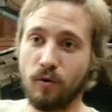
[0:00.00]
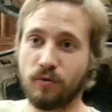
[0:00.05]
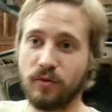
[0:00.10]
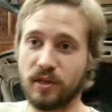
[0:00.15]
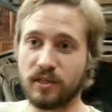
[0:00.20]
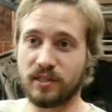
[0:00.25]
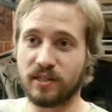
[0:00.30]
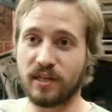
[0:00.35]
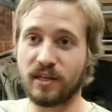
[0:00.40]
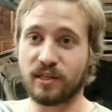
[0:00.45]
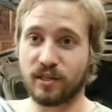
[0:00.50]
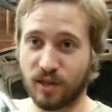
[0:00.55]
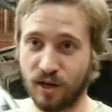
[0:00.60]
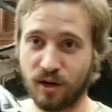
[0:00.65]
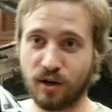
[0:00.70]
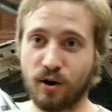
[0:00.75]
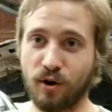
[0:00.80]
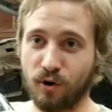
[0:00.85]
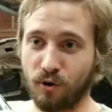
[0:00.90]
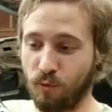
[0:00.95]
this thing is going
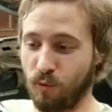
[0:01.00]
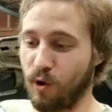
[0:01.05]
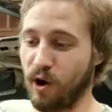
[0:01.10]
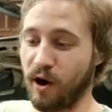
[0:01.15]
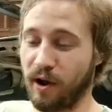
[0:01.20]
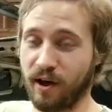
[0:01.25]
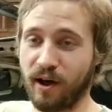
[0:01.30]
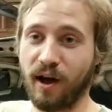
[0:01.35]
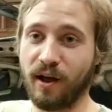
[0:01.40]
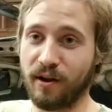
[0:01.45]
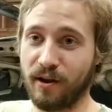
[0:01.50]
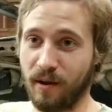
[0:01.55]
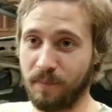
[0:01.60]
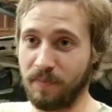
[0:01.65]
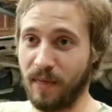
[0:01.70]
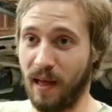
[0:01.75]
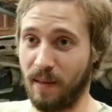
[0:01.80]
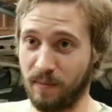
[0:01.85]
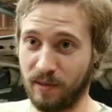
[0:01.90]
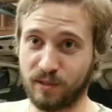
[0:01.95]
to go to work cutting up
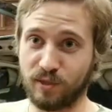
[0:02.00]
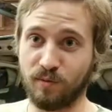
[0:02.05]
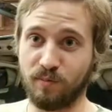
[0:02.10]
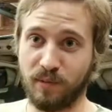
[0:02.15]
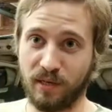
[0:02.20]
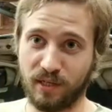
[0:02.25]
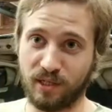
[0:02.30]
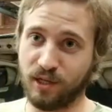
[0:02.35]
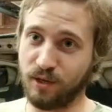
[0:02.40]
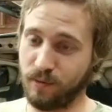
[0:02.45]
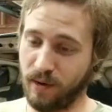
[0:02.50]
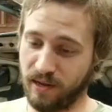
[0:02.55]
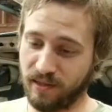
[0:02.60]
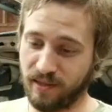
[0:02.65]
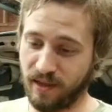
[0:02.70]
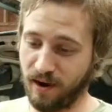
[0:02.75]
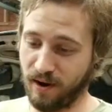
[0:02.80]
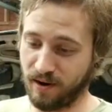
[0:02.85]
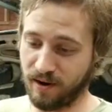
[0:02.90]
that Mitsubishi right there